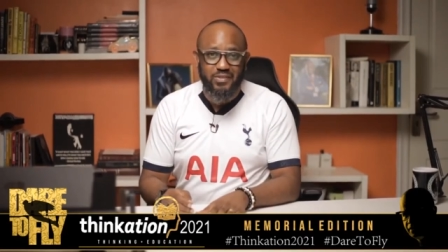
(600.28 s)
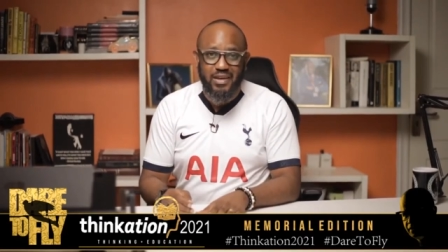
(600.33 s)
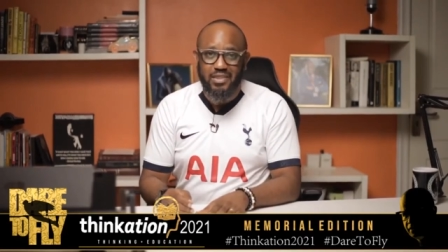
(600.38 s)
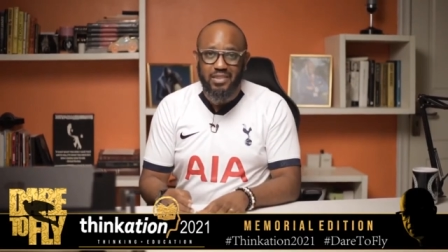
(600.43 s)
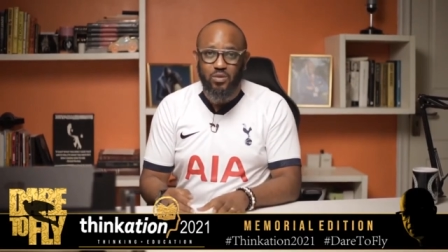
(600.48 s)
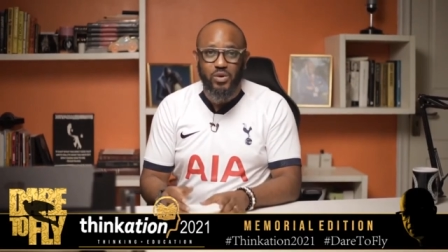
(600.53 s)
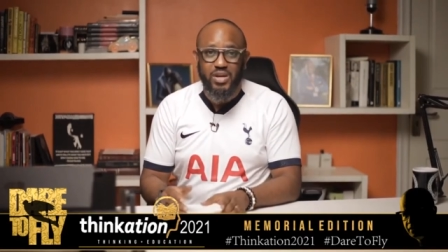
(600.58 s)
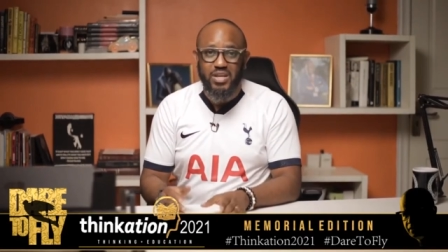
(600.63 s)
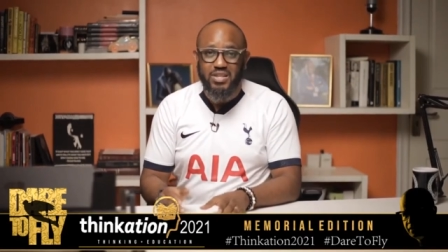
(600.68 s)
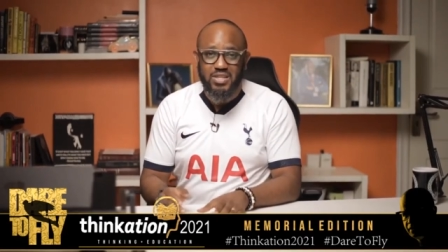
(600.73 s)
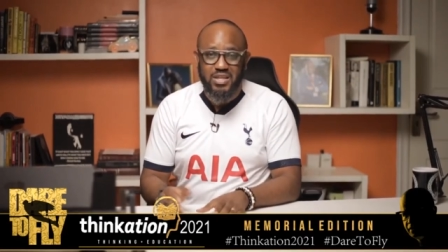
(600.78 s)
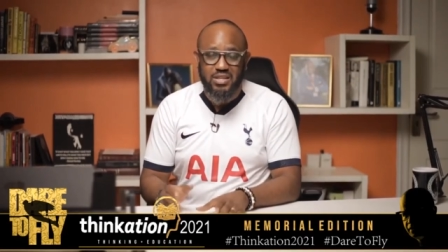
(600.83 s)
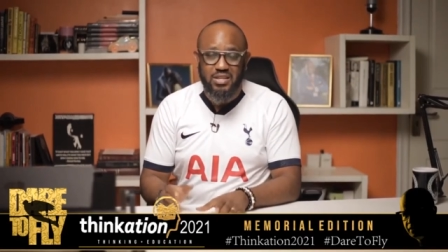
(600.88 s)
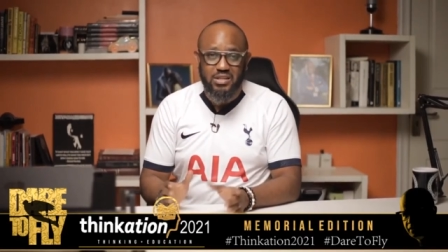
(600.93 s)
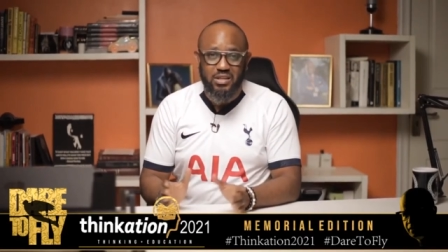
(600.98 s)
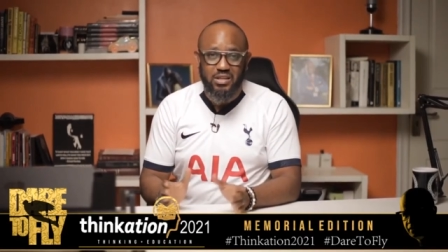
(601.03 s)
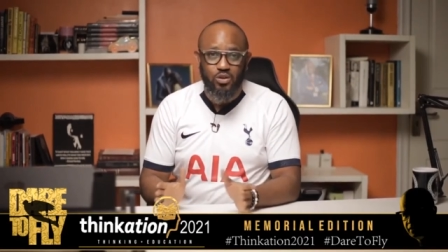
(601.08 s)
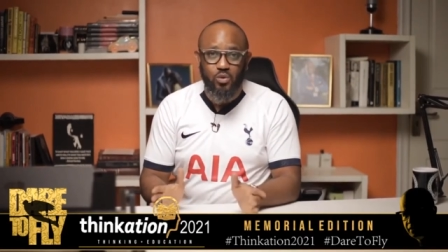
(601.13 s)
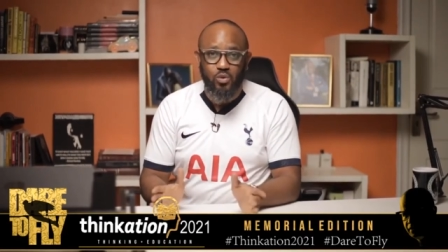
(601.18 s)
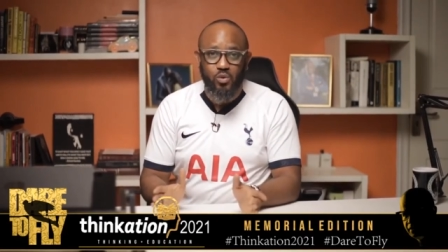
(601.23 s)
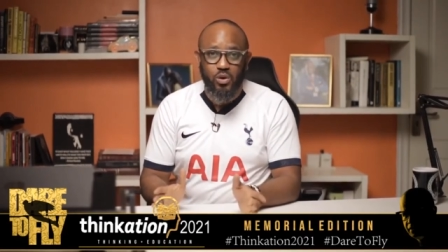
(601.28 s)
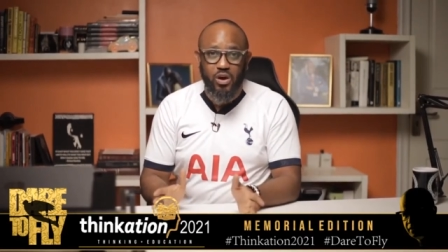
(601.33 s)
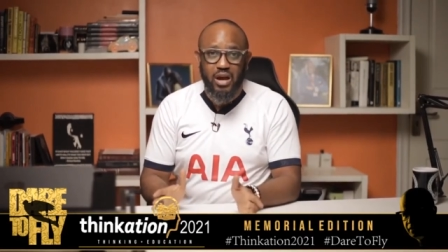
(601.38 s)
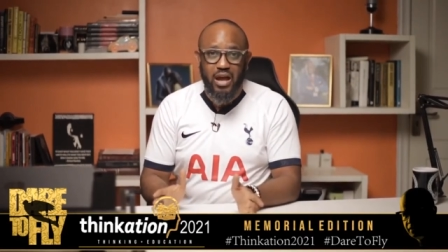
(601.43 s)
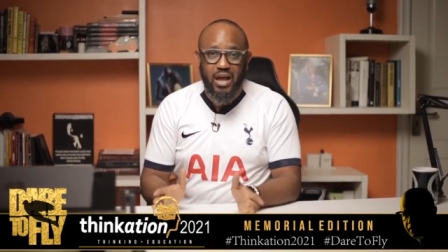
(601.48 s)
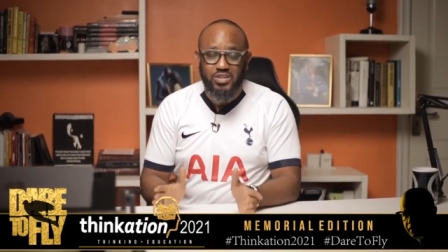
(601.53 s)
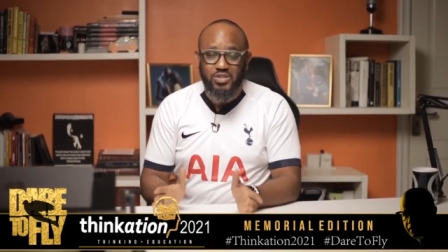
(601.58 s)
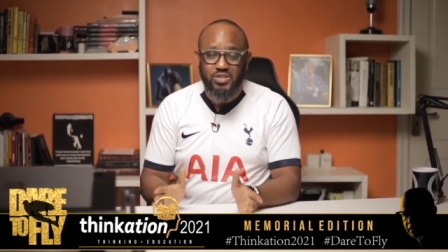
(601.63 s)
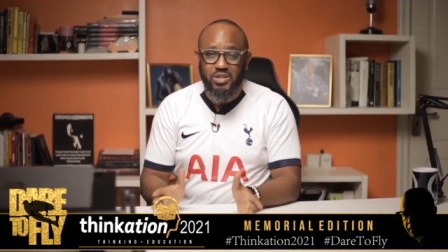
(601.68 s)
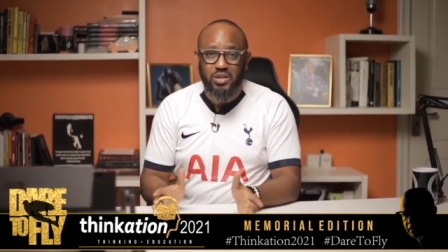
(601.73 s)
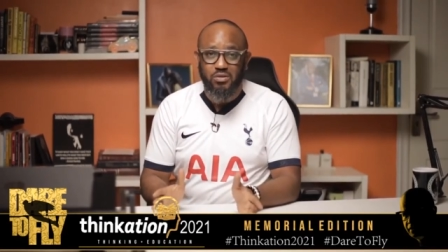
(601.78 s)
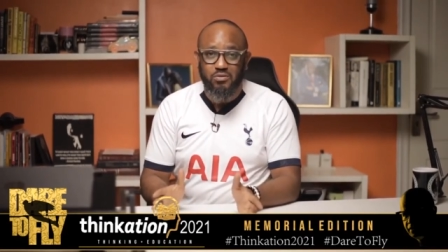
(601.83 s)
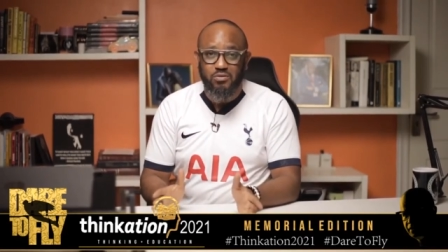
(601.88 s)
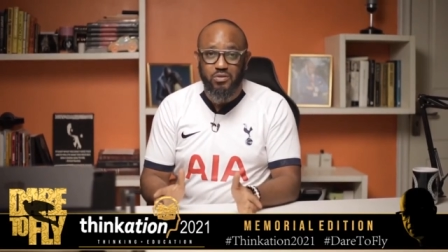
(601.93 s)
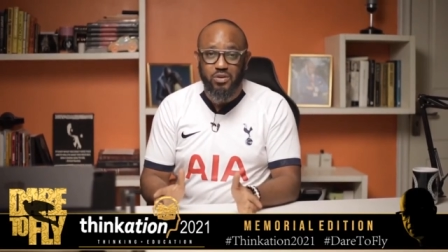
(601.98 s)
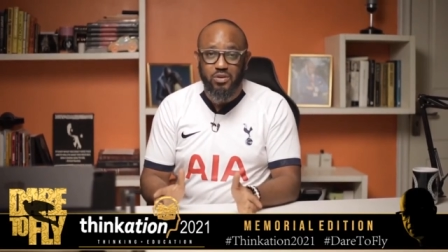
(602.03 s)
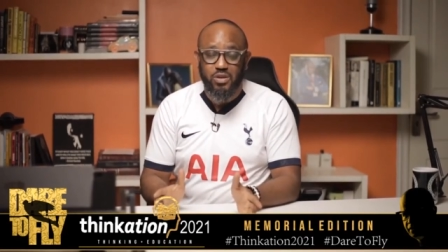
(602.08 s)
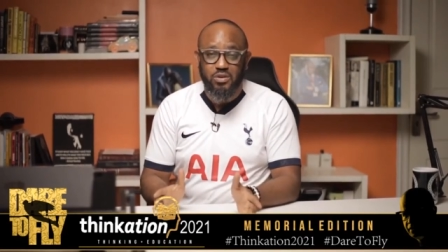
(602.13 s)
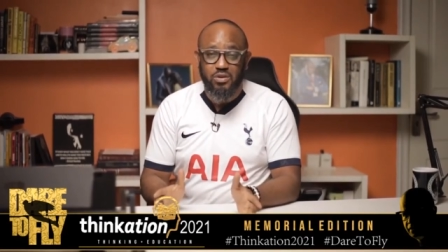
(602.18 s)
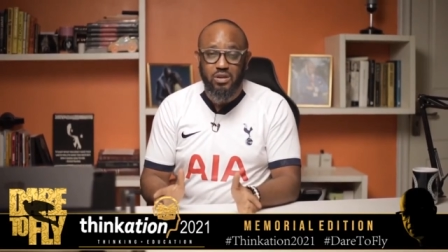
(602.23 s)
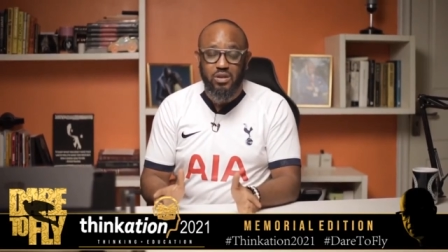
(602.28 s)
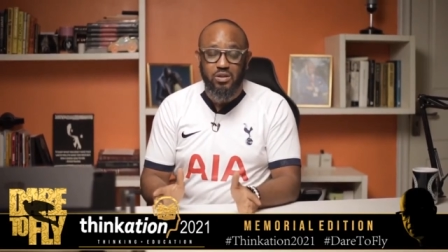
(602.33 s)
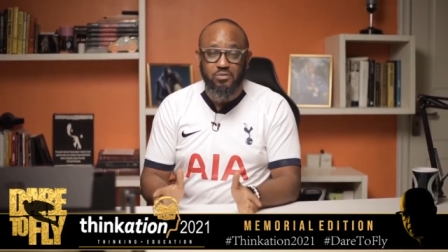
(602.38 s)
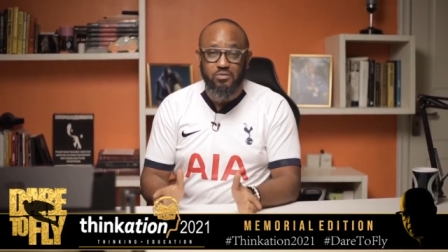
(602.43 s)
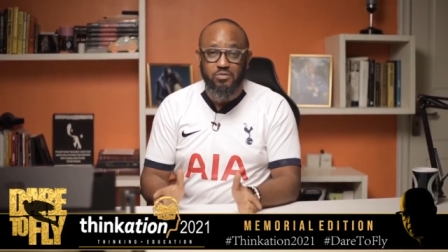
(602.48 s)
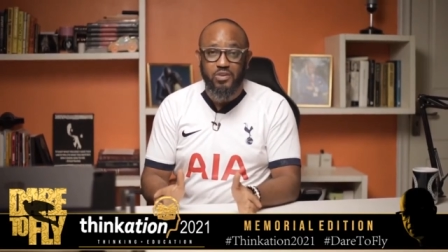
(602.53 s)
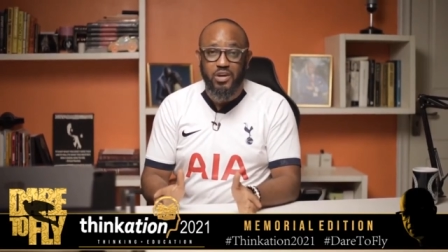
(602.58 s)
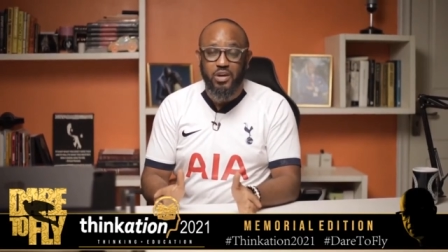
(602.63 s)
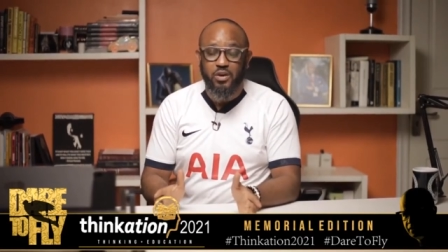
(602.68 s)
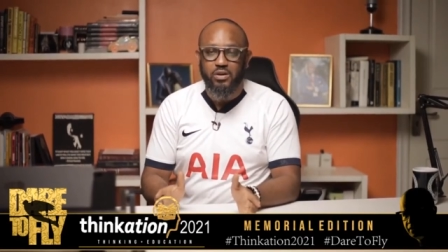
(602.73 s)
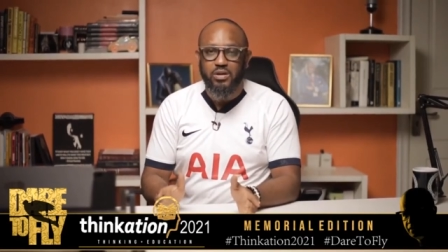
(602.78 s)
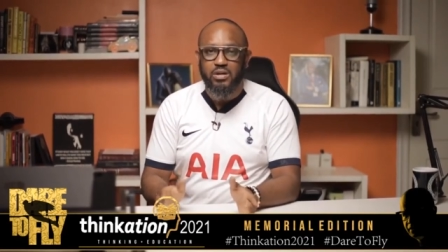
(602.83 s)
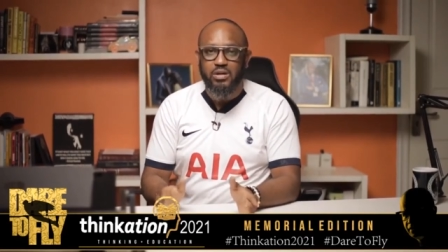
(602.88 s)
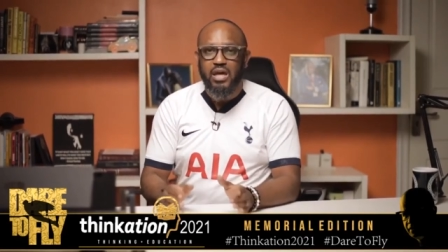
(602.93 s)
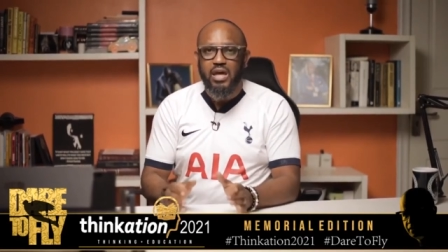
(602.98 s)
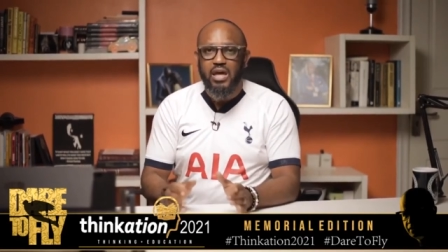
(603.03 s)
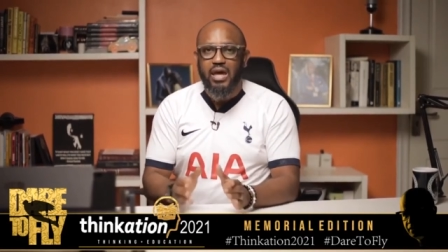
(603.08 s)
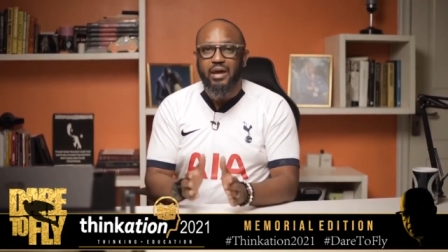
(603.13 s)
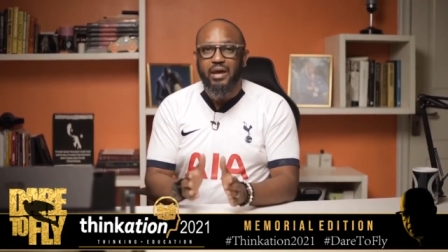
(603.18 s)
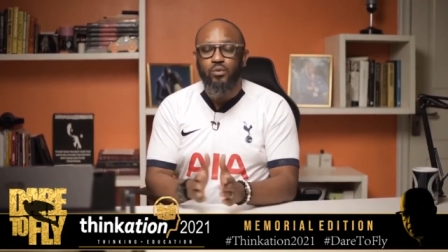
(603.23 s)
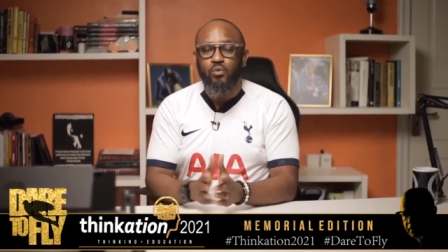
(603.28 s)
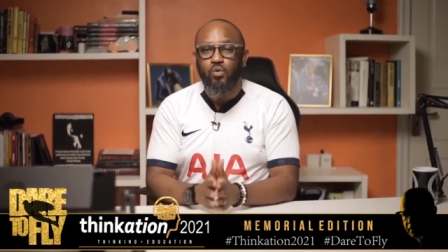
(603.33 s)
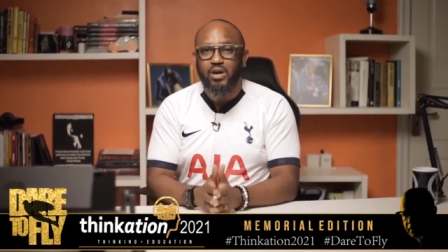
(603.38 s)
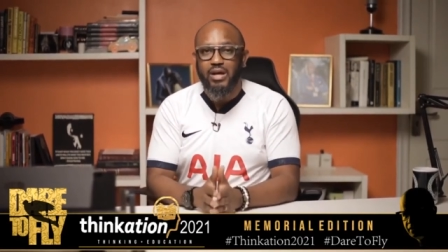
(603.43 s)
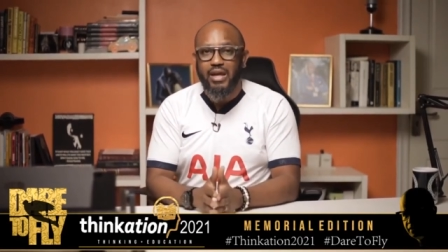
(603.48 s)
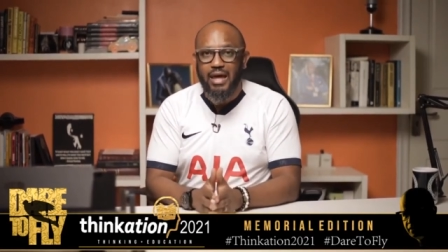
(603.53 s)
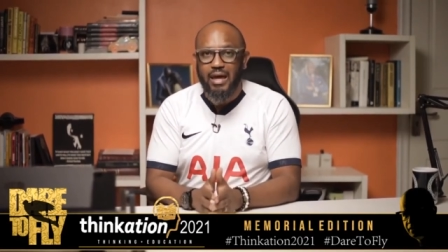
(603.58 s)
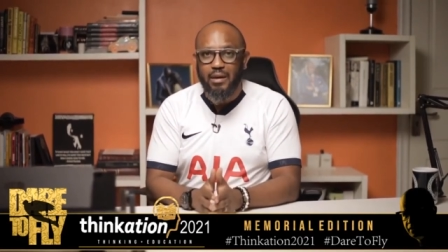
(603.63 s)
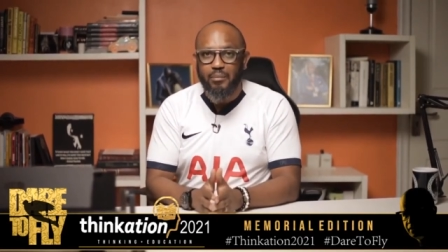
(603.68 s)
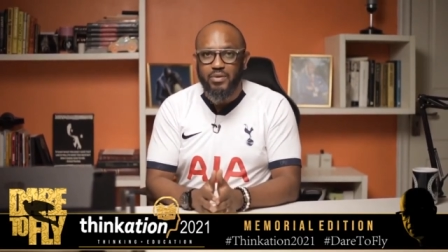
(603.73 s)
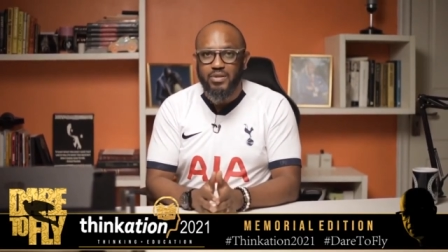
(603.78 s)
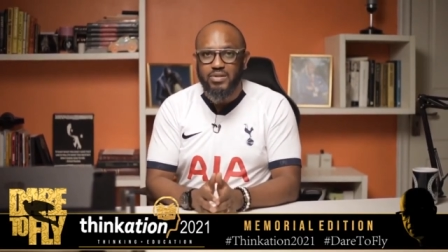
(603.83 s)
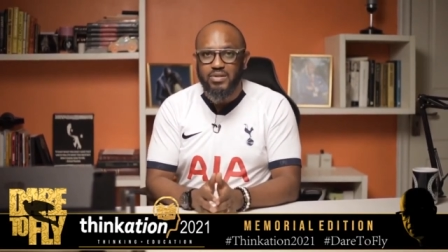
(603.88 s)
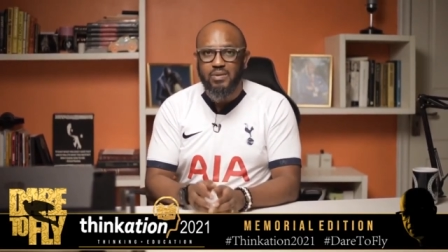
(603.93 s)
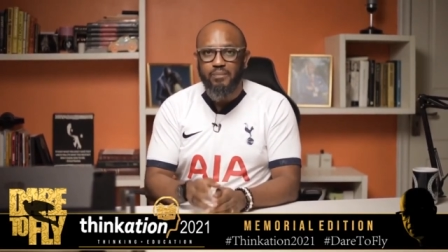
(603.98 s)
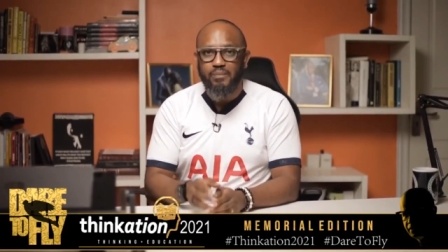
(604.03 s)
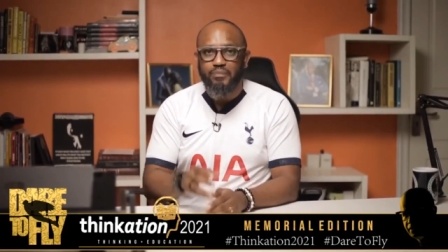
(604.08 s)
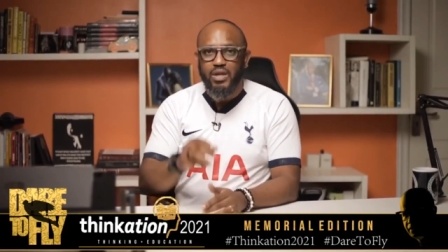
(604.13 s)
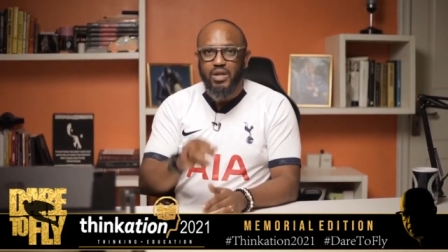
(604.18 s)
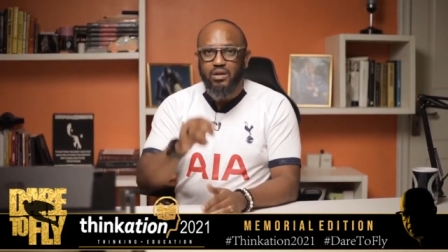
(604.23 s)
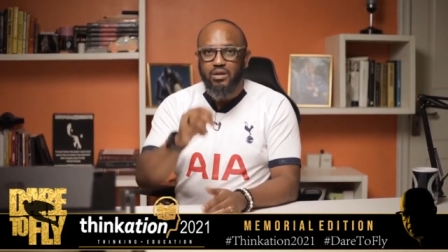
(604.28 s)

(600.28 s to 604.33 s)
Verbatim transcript: fight the way it's, it's you know, we're actually con- con- configured. And what happens?